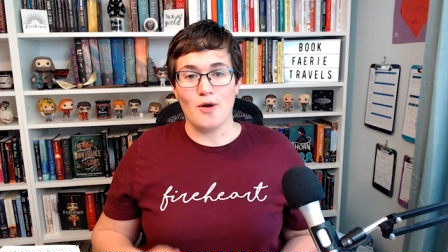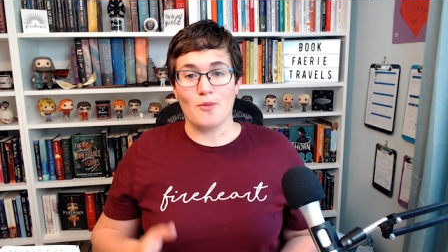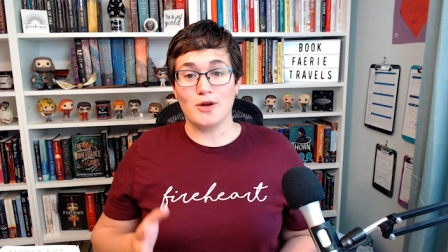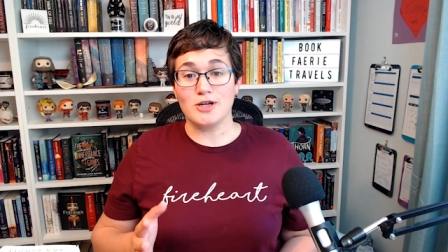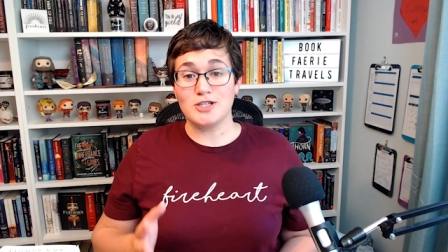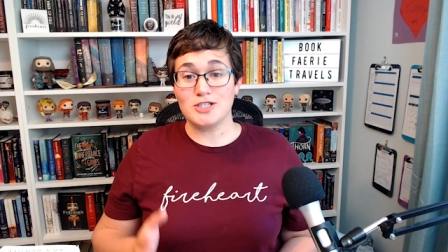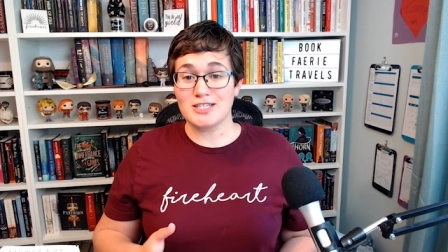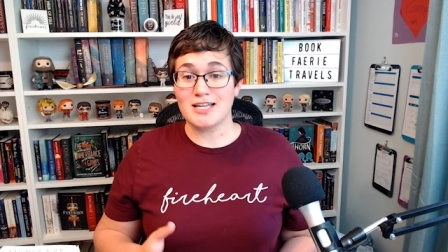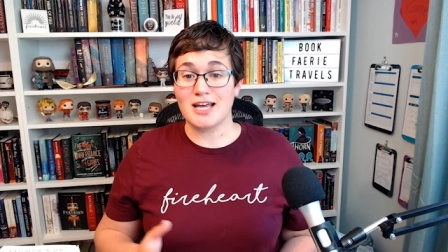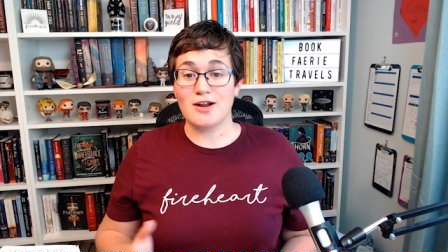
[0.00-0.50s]

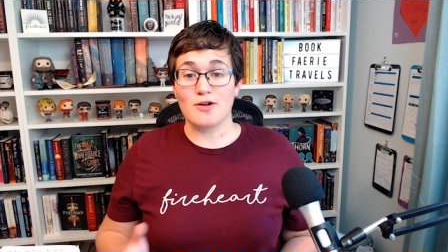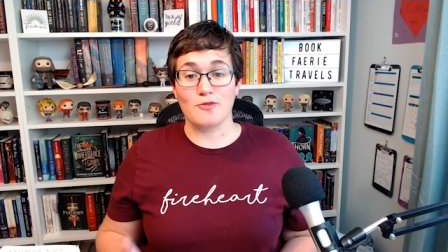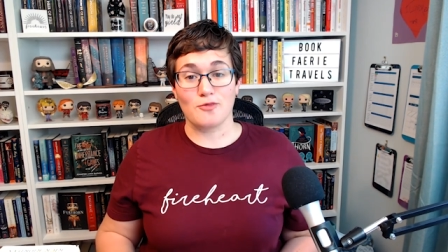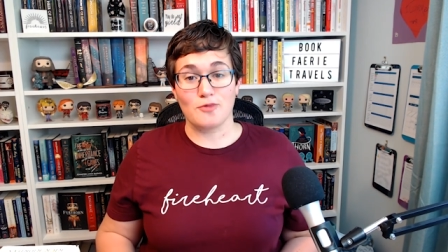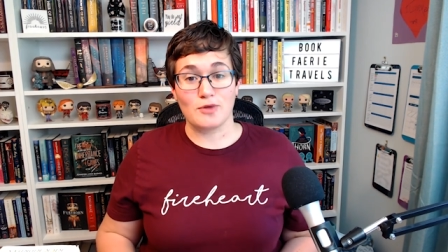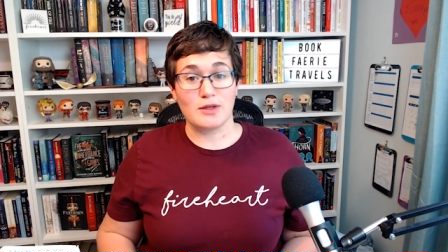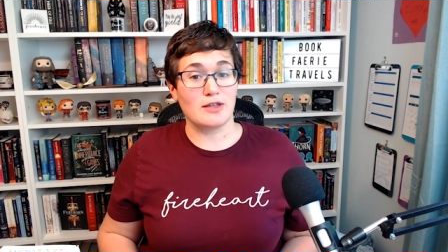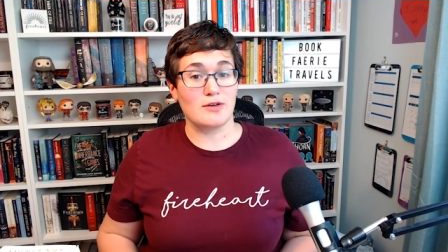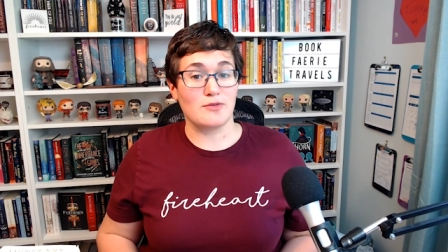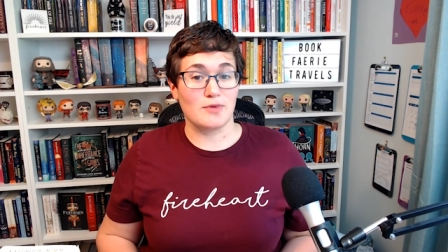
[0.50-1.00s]
We just had a
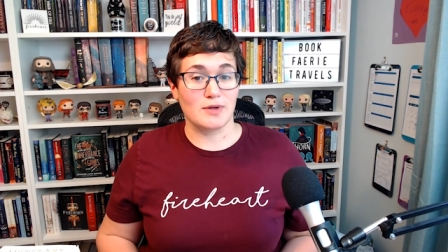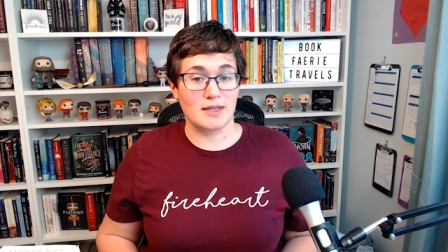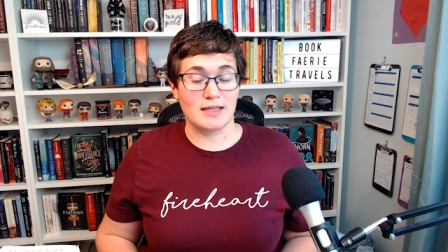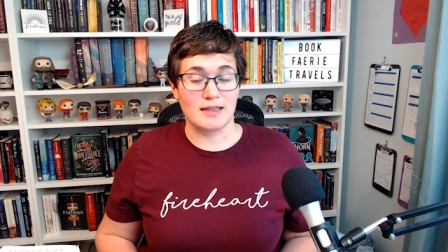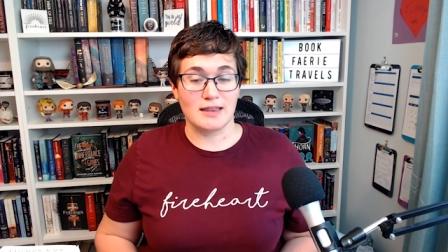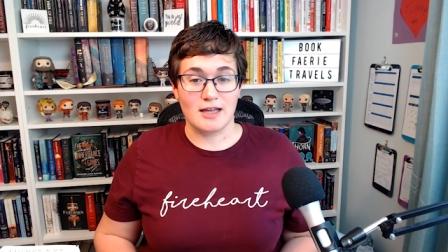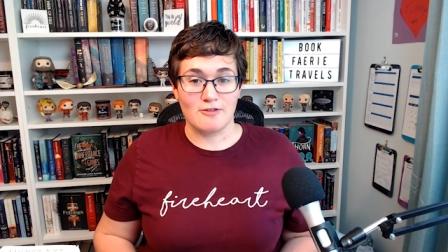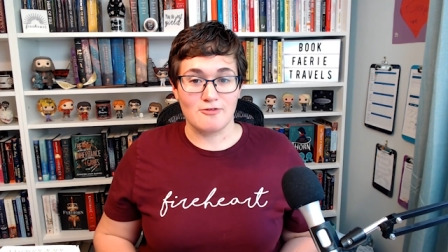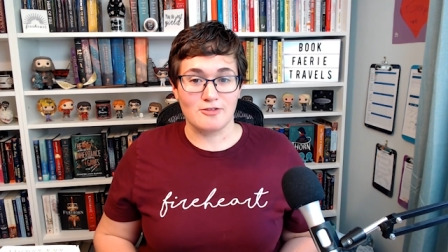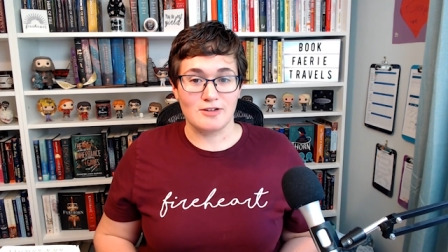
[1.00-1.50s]
really, really
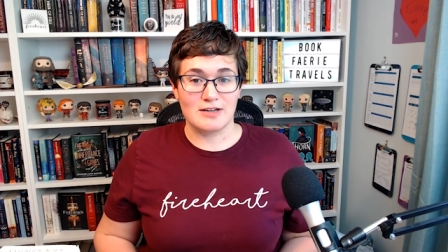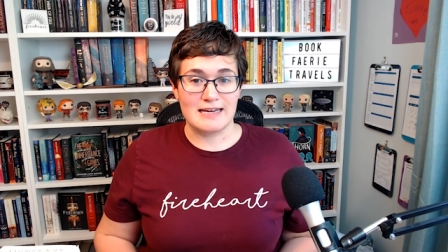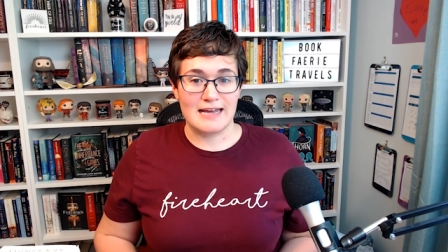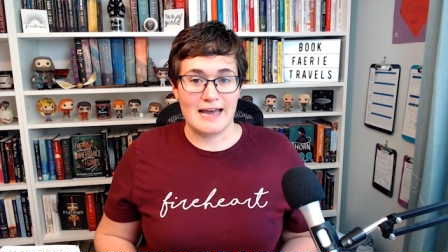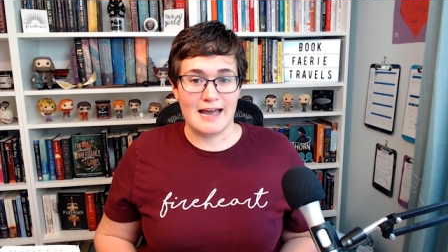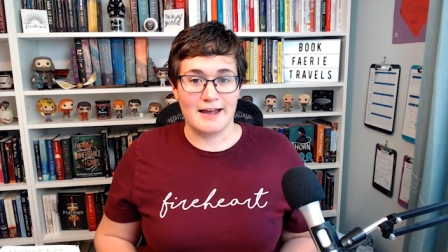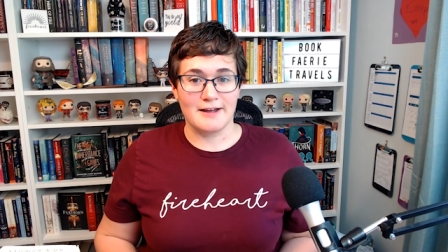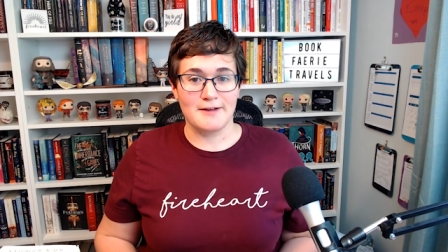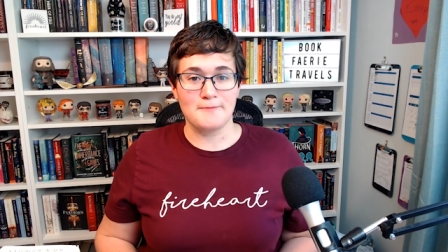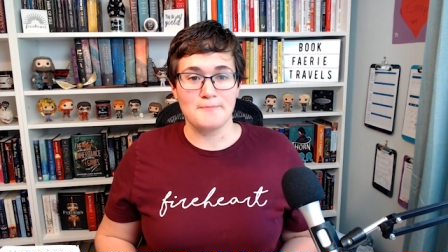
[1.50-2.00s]
lovely
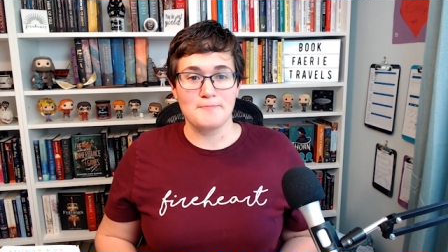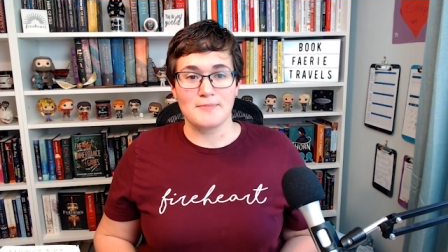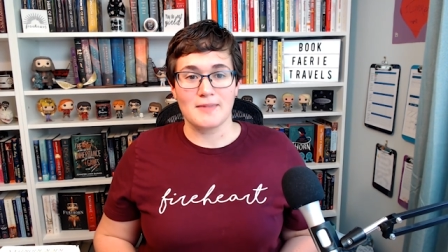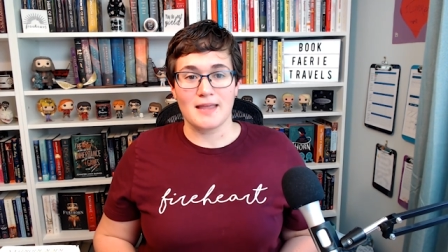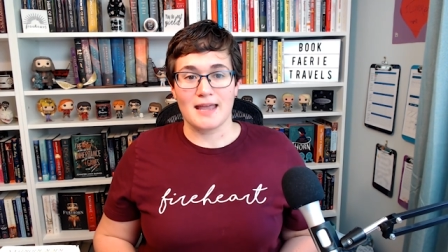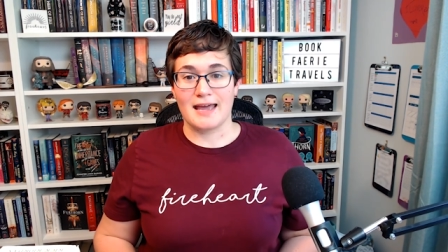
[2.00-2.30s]
day.